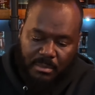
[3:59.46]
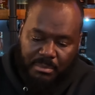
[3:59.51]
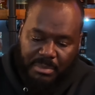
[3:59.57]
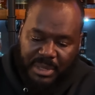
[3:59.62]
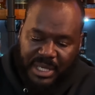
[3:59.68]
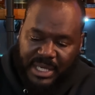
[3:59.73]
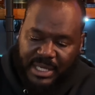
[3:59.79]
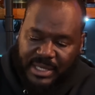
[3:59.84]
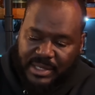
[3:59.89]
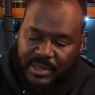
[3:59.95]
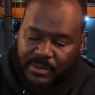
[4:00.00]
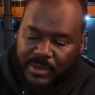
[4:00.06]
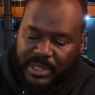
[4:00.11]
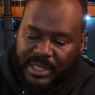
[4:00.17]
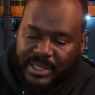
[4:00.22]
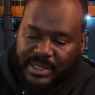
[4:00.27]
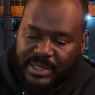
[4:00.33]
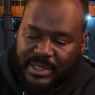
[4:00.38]
B is the
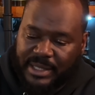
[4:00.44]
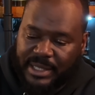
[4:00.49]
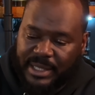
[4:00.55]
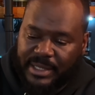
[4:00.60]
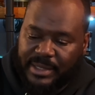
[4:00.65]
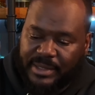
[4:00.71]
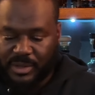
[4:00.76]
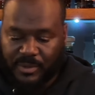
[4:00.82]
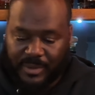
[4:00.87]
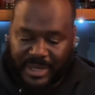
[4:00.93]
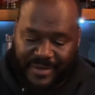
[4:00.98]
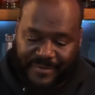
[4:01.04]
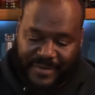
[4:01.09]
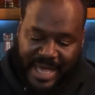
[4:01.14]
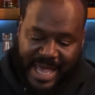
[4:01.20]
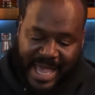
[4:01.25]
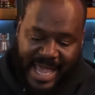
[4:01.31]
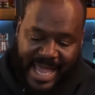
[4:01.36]
weakest link. So we have
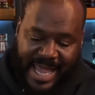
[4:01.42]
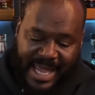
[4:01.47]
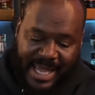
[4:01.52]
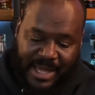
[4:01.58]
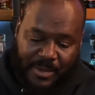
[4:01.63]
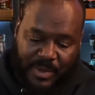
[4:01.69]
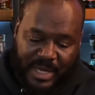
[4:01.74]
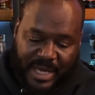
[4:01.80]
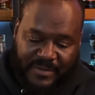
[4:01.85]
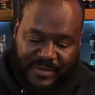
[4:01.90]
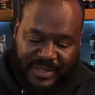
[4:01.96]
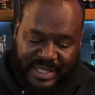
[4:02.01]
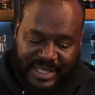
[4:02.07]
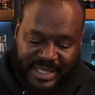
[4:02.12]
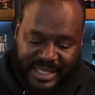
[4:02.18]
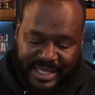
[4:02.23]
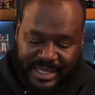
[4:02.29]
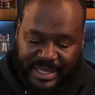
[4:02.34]
A and we have
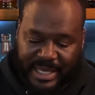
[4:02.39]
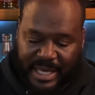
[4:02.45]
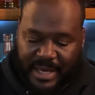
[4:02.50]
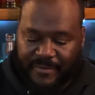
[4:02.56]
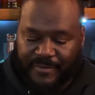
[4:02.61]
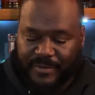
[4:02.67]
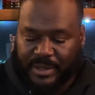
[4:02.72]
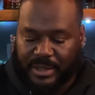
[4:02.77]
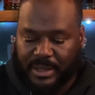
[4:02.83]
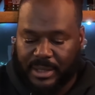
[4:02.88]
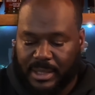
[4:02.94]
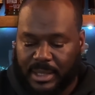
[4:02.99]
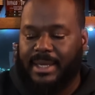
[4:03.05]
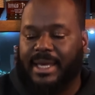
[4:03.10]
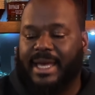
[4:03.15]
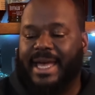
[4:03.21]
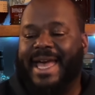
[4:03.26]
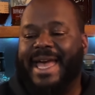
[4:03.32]
C left.
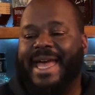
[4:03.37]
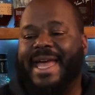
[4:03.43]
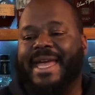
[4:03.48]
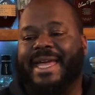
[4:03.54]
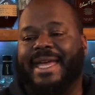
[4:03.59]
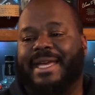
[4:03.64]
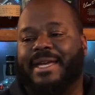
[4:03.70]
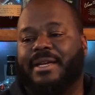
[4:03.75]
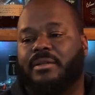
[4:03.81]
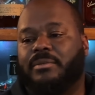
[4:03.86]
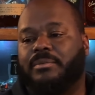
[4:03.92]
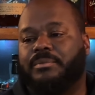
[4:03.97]
A,